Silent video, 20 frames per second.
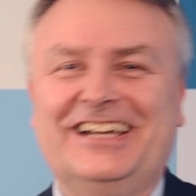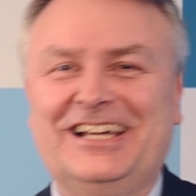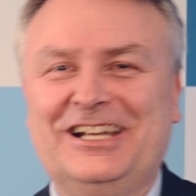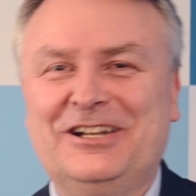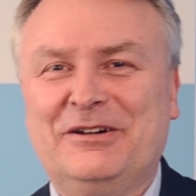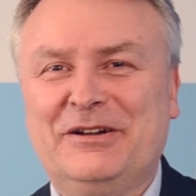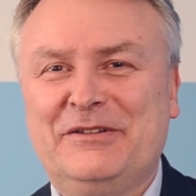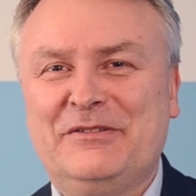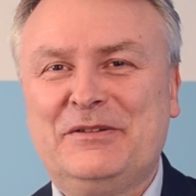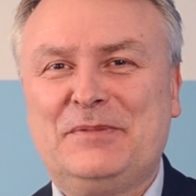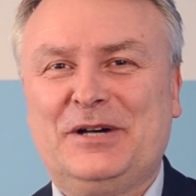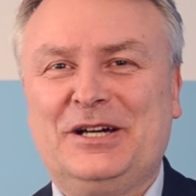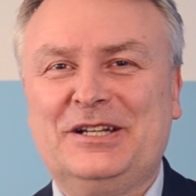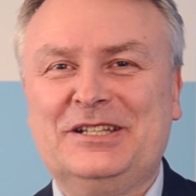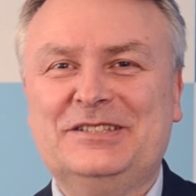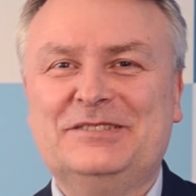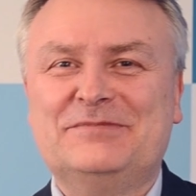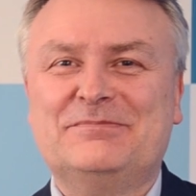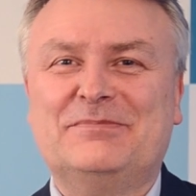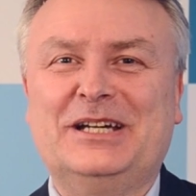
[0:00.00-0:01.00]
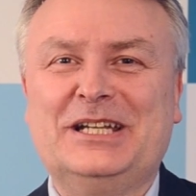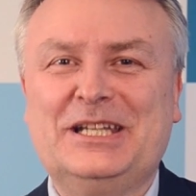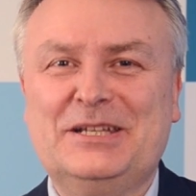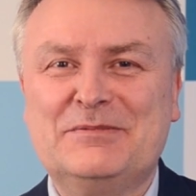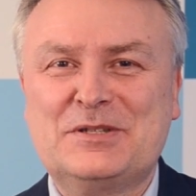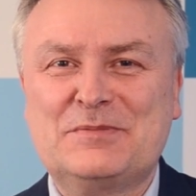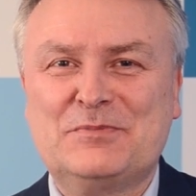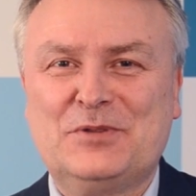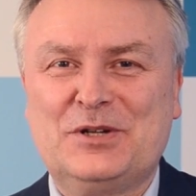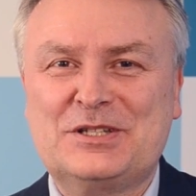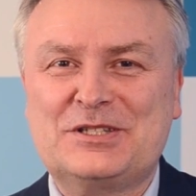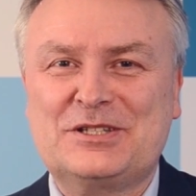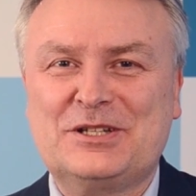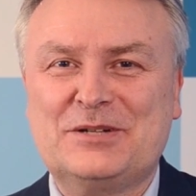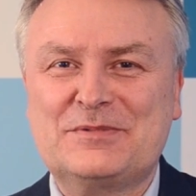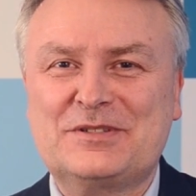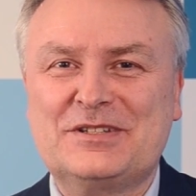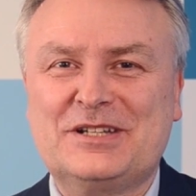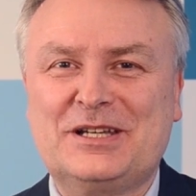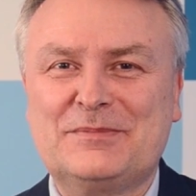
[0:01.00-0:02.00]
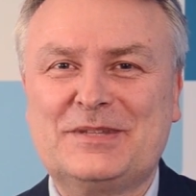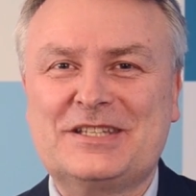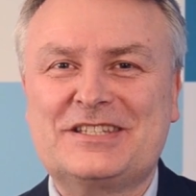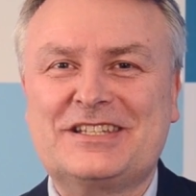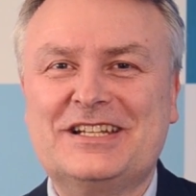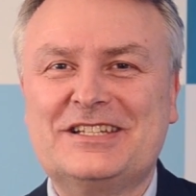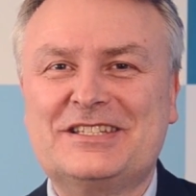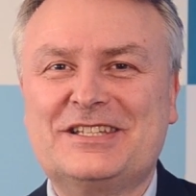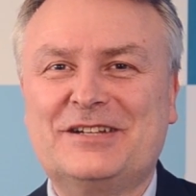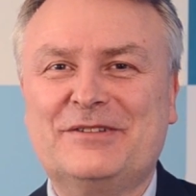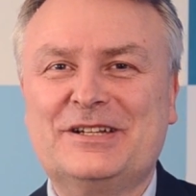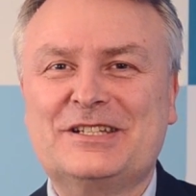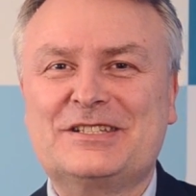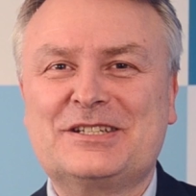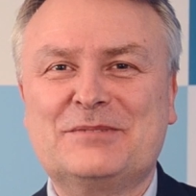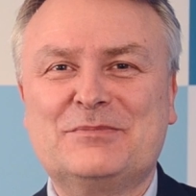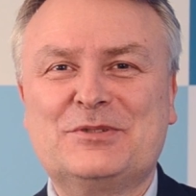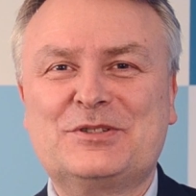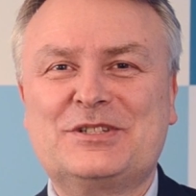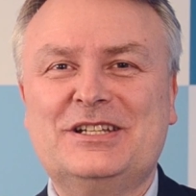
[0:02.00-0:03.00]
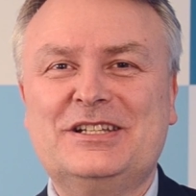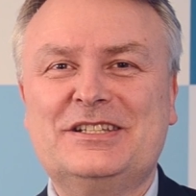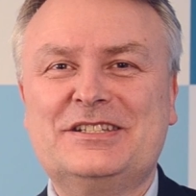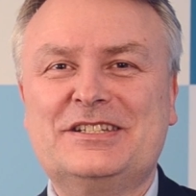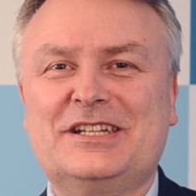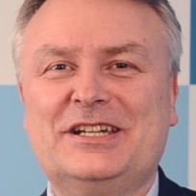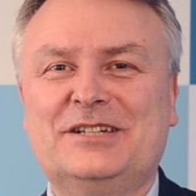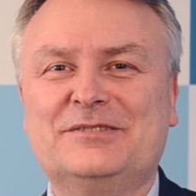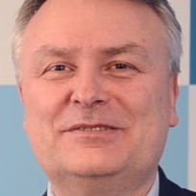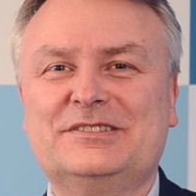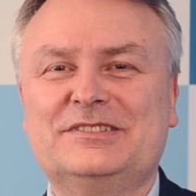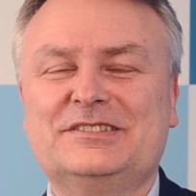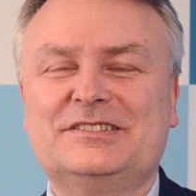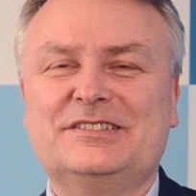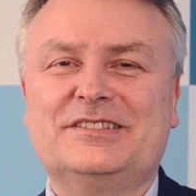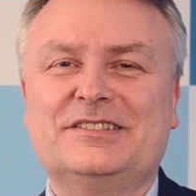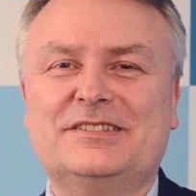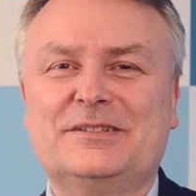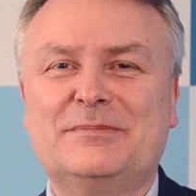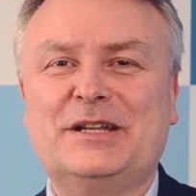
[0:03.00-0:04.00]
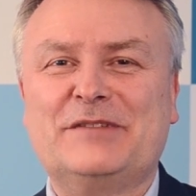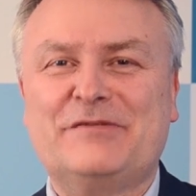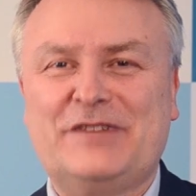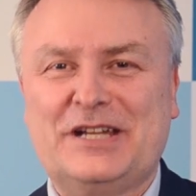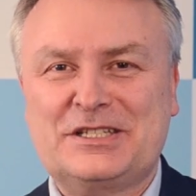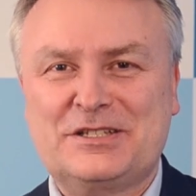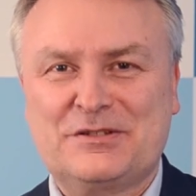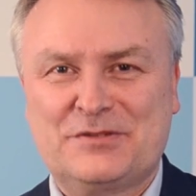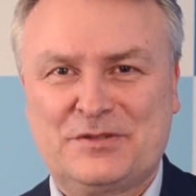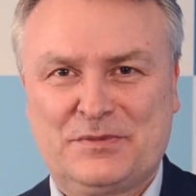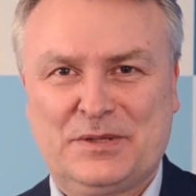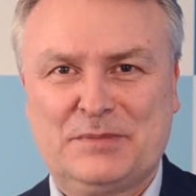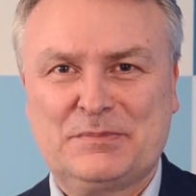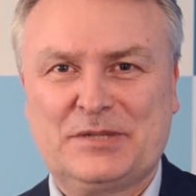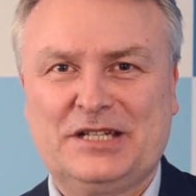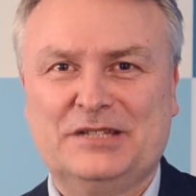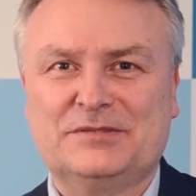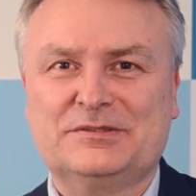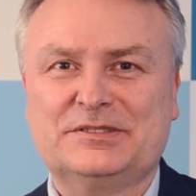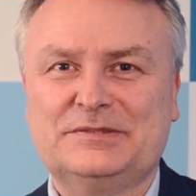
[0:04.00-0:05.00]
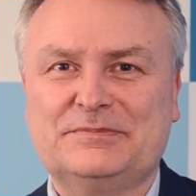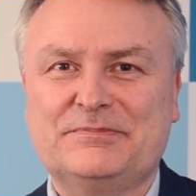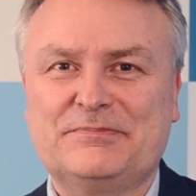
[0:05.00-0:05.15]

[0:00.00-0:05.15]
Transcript: Hello everybody, my name is Mogens Thomsen, I'm the sales director in MotilityCount, the manufacturer of SwimCount.